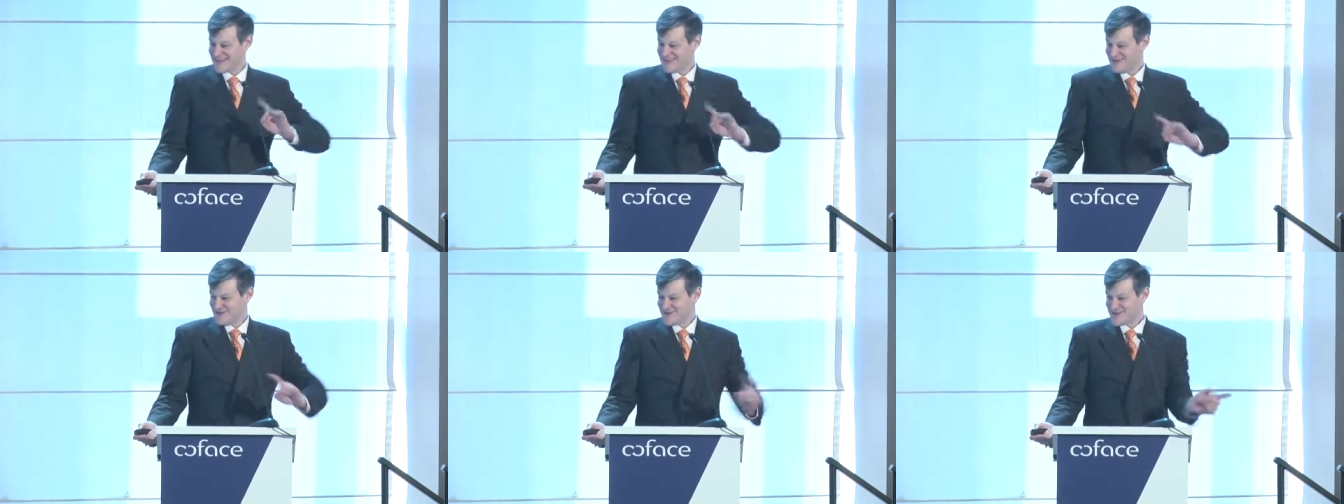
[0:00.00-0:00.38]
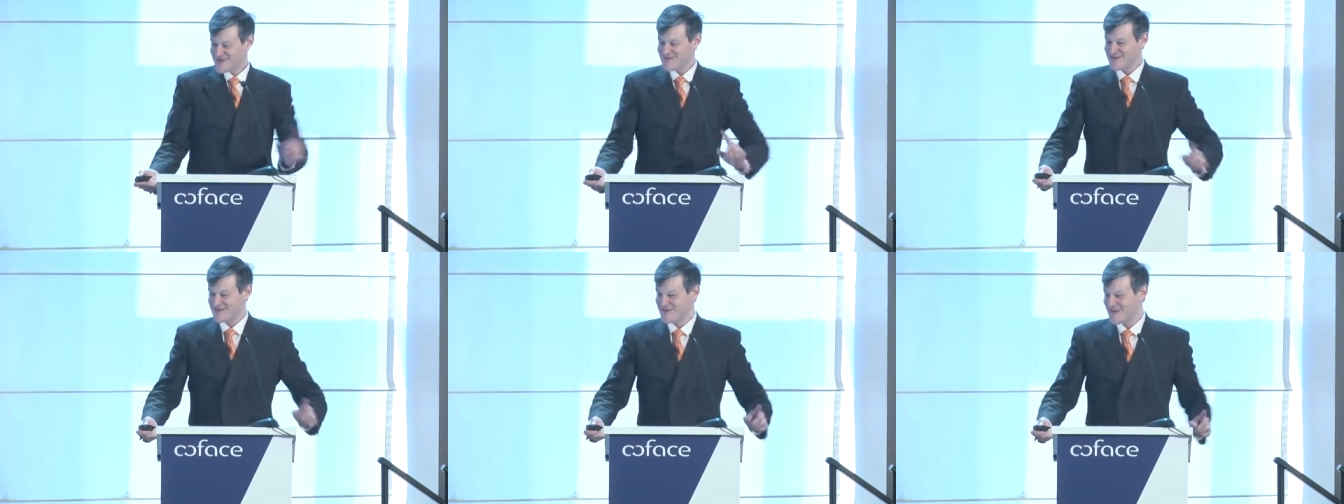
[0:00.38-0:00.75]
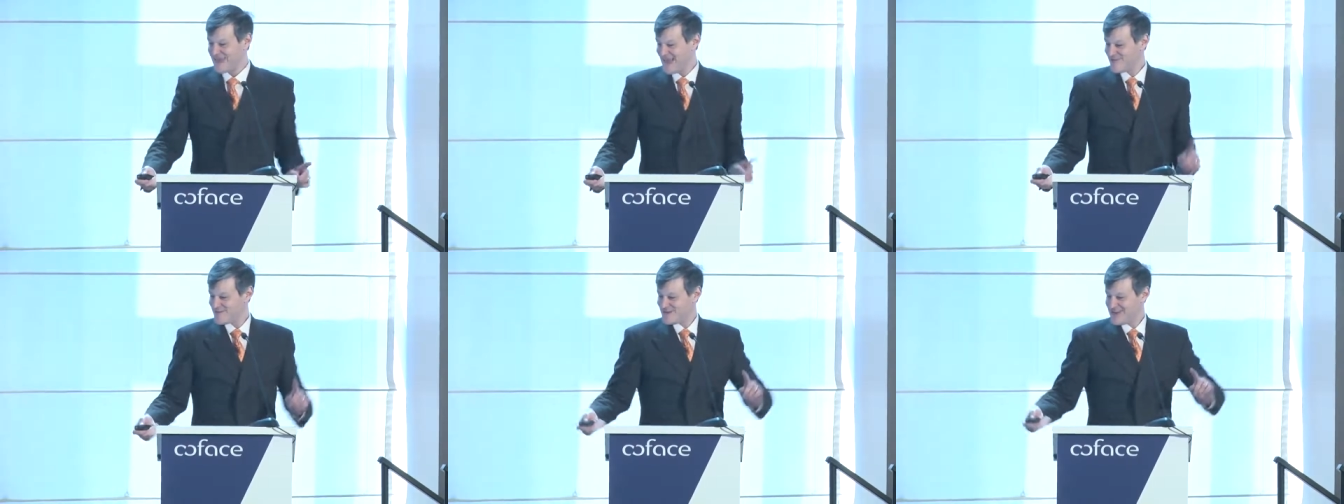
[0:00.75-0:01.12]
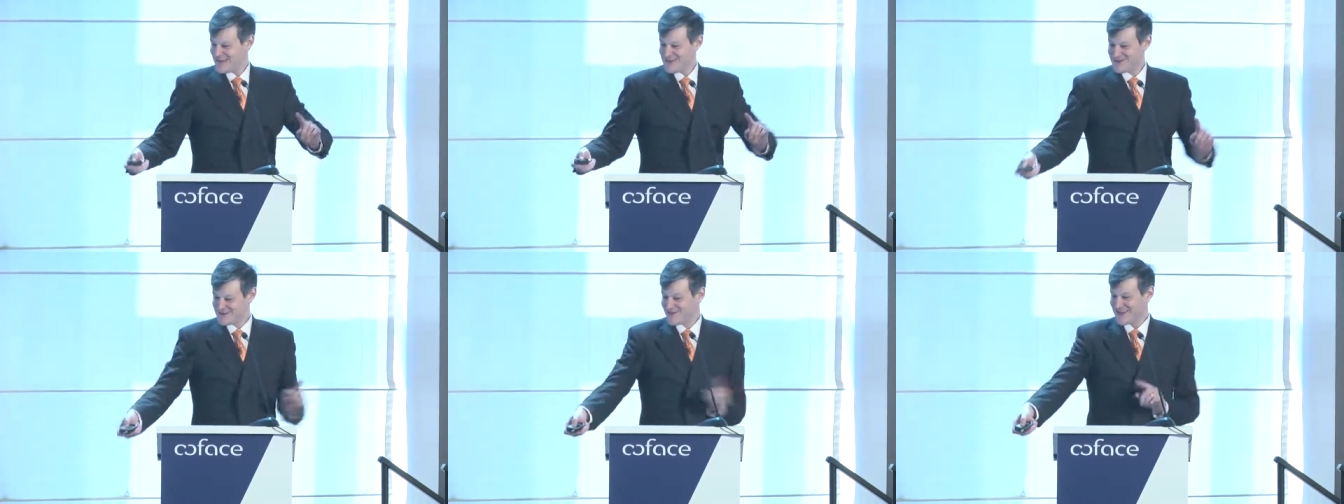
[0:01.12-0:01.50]
I knew this was going to happen.
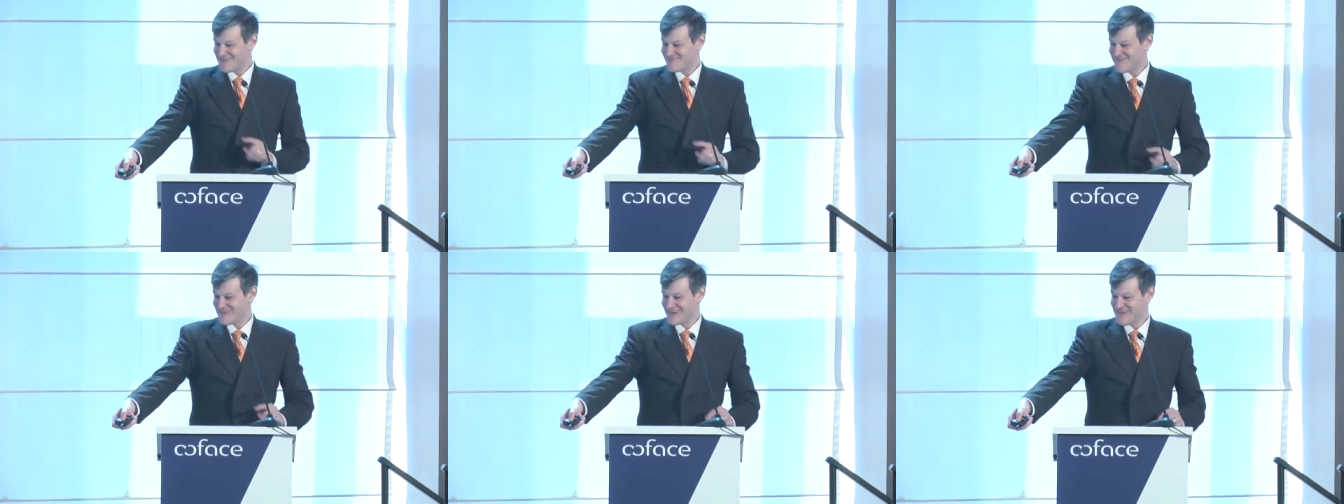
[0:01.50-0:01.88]
I don't have my